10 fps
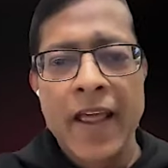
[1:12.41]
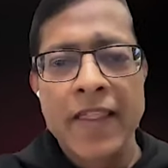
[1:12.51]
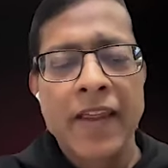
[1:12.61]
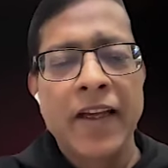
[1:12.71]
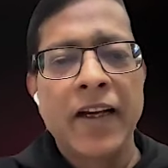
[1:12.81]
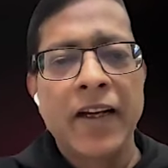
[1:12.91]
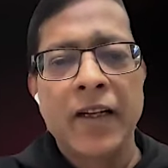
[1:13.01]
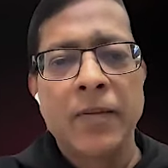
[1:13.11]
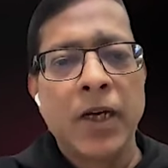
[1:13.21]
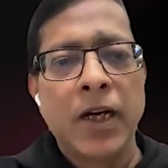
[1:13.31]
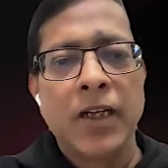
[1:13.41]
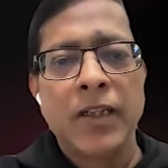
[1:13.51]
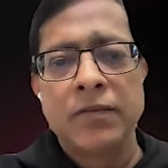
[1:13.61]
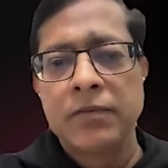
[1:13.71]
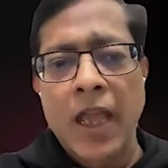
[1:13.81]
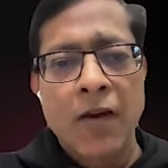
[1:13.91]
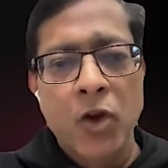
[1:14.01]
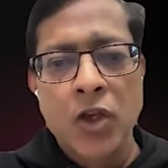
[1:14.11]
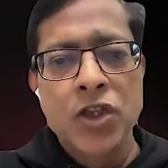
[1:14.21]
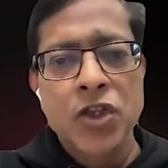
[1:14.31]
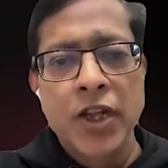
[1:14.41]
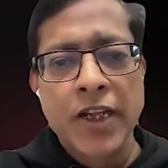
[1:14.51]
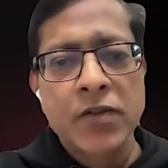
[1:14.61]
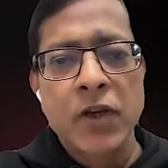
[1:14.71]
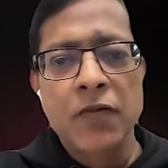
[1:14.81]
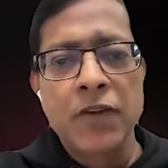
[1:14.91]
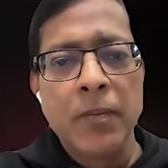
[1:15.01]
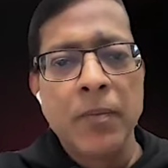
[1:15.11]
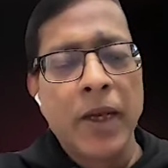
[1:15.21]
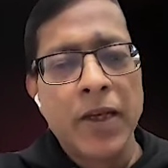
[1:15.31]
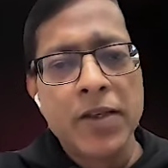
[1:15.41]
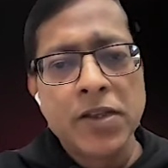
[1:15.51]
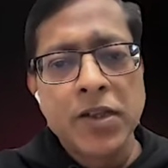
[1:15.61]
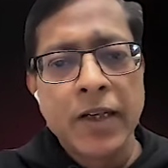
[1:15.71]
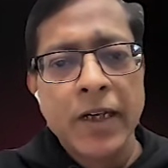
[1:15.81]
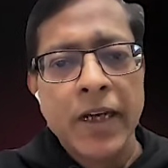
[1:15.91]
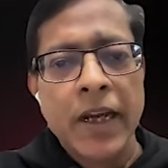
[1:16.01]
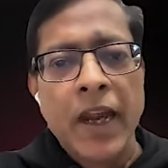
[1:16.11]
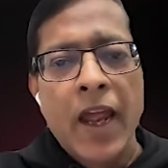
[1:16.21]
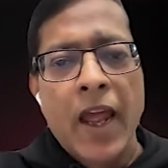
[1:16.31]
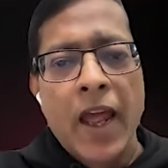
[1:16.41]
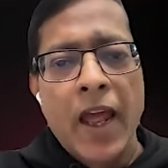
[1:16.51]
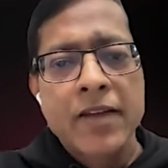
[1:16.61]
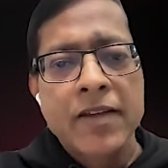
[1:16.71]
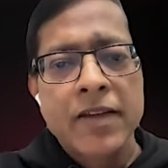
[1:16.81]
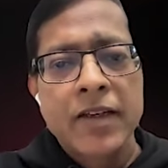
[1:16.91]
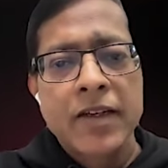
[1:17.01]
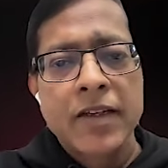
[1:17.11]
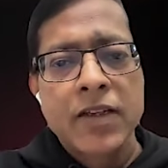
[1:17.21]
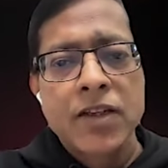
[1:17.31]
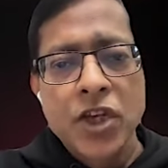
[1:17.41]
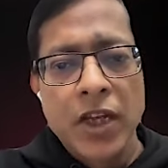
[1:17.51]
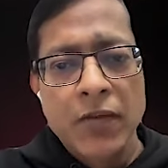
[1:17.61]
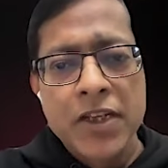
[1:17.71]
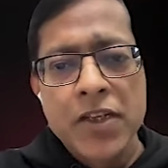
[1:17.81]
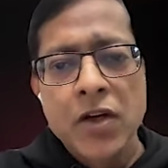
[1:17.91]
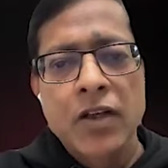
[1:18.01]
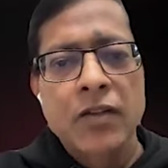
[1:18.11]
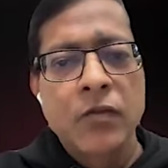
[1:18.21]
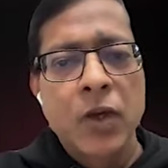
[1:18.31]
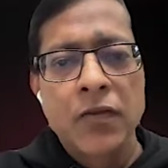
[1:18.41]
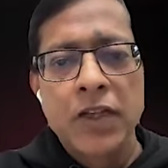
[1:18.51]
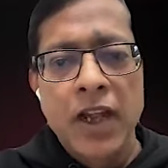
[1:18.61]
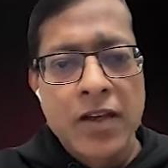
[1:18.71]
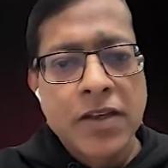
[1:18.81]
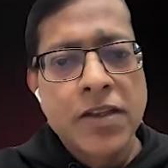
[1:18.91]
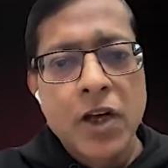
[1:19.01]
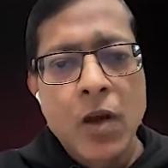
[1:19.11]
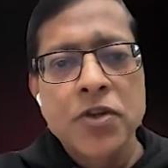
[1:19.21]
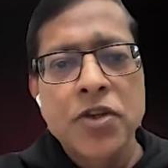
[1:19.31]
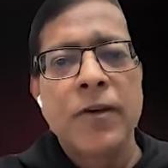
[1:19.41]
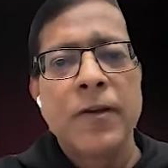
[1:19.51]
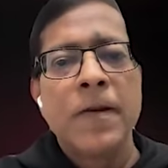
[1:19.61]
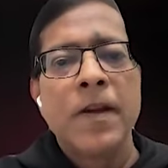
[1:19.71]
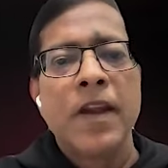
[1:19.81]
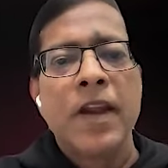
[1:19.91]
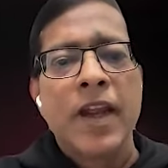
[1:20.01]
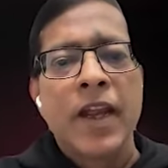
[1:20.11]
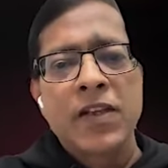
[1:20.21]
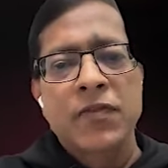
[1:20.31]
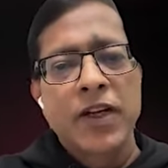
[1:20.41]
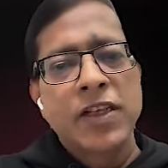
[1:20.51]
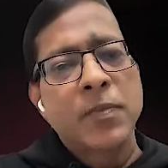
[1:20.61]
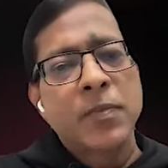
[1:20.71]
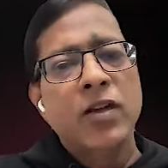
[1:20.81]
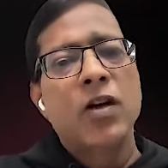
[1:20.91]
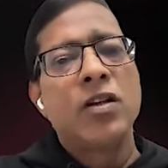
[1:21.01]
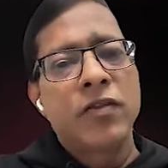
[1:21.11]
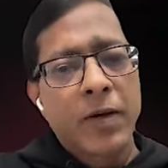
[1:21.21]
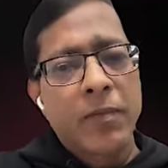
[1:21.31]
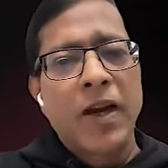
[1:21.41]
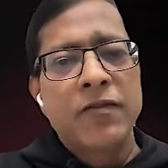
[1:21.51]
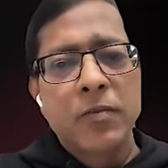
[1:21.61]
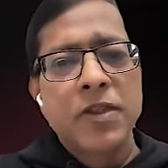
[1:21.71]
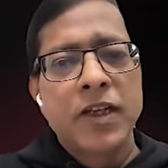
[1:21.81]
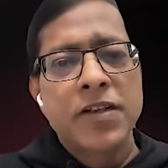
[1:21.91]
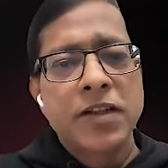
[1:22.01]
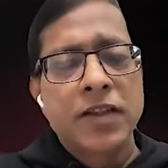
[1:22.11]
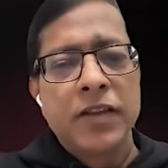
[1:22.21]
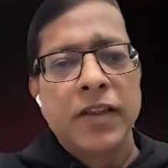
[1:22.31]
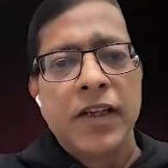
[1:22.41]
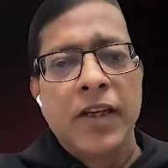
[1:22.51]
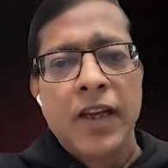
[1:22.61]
And I think Avalanche today is one of the biggest and the chain which has got one of the largest adoption as far as smart contract platforms are concerned.